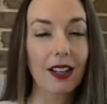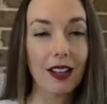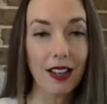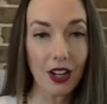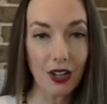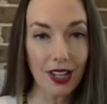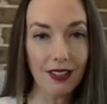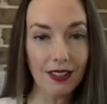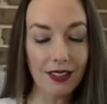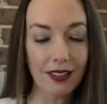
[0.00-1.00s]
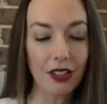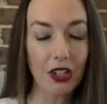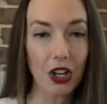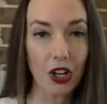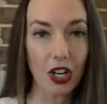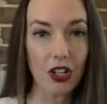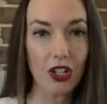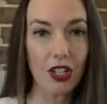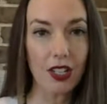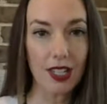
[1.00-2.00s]
clarity,
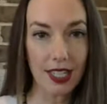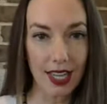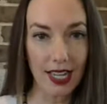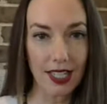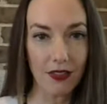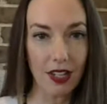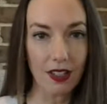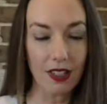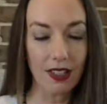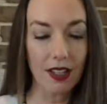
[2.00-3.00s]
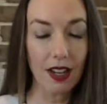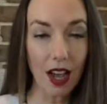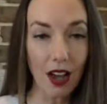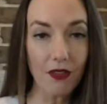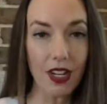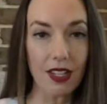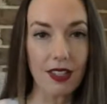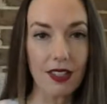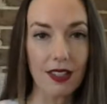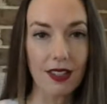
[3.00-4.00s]
courage, decisiveness,
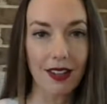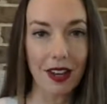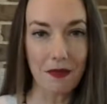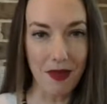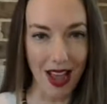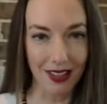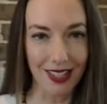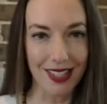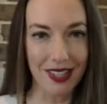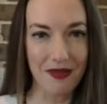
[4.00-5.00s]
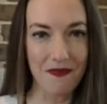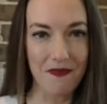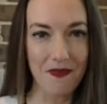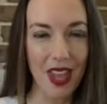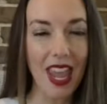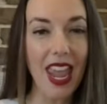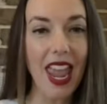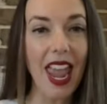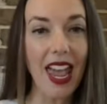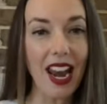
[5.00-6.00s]
confidence, and balance.
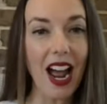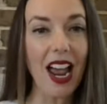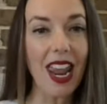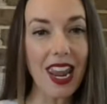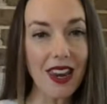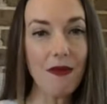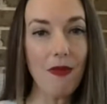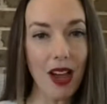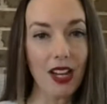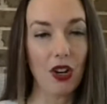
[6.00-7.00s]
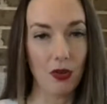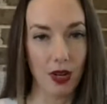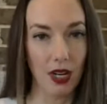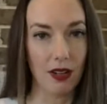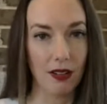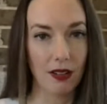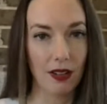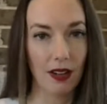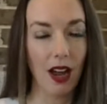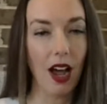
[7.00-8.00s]
And in my career,
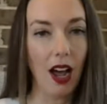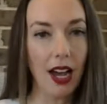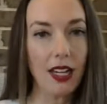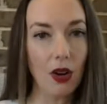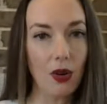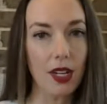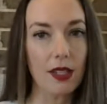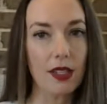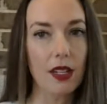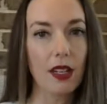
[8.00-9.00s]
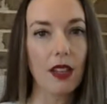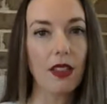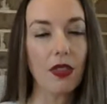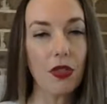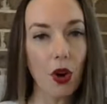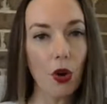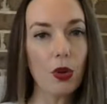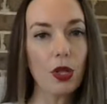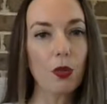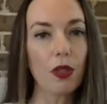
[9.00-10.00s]
I noticed that
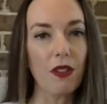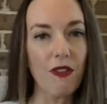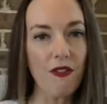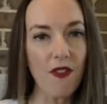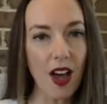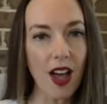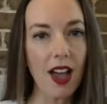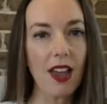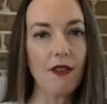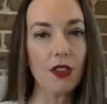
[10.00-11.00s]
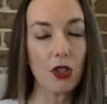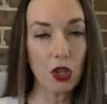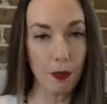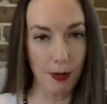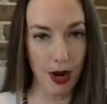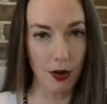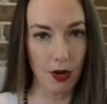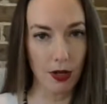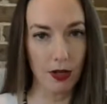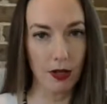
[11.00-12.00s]
those were the 5
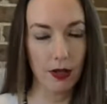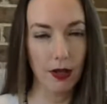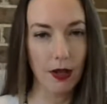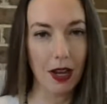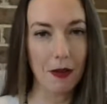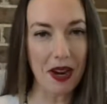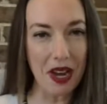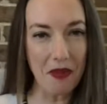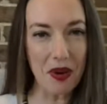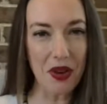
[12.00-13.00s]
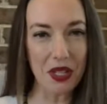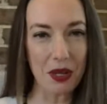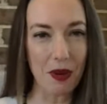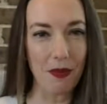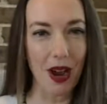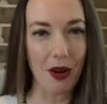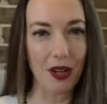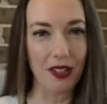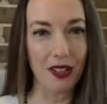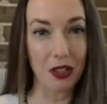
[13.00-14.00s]
superpowers. And my number 1
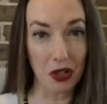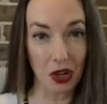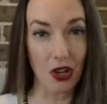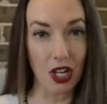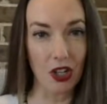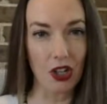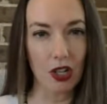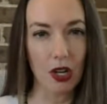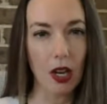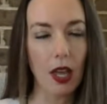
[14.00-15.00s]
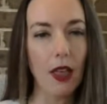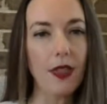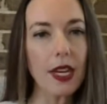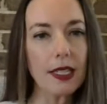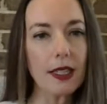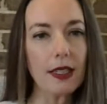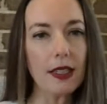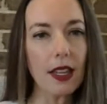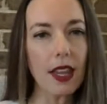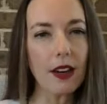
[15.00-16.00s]
superpower is courage. That
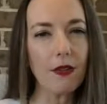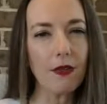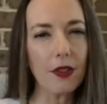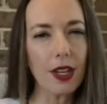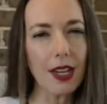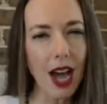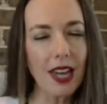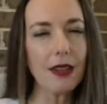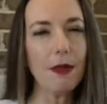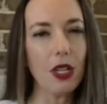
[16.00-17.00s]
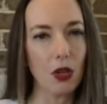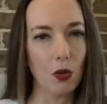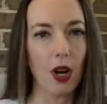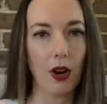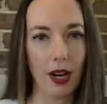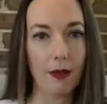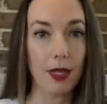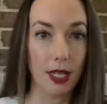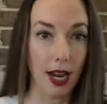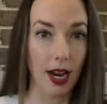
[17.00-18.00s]
have gotten me to where I am
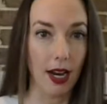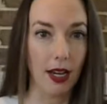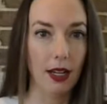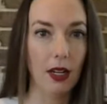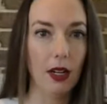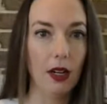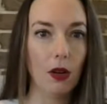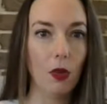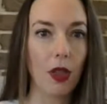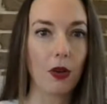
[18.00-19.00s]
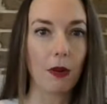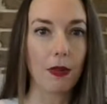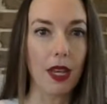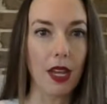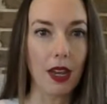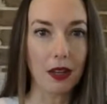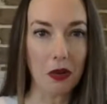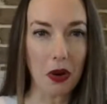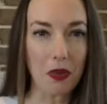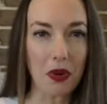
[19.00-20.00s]
today, whether it be in
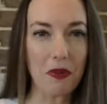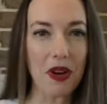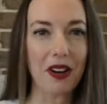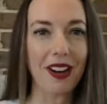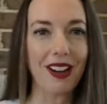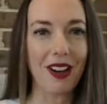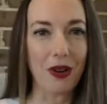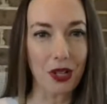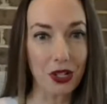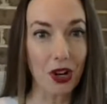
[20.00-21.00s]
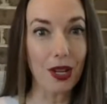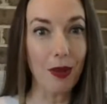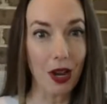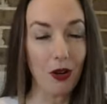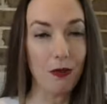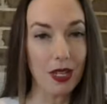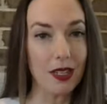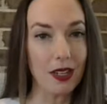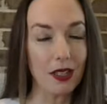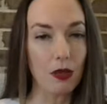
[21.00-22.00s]
corporate America or starting my own
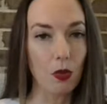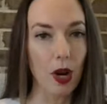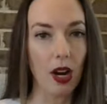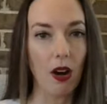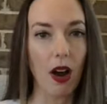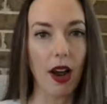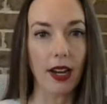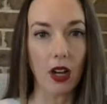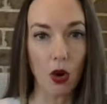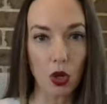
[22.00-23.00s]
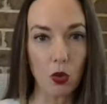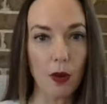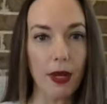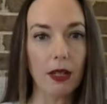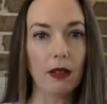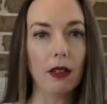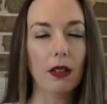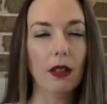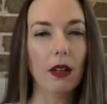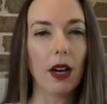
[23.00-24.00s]
business where I coach women,
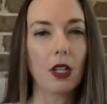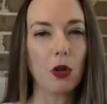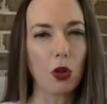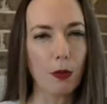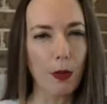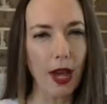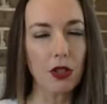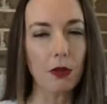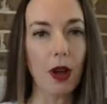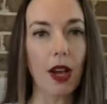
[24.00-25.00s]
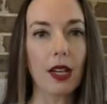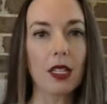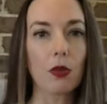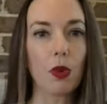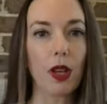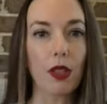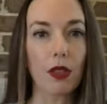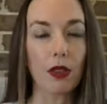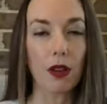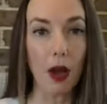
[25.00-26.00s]
I do group masterminds with
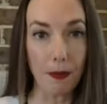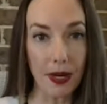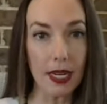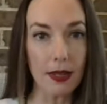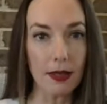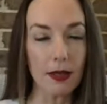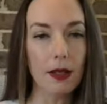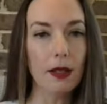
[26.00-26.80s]
companies,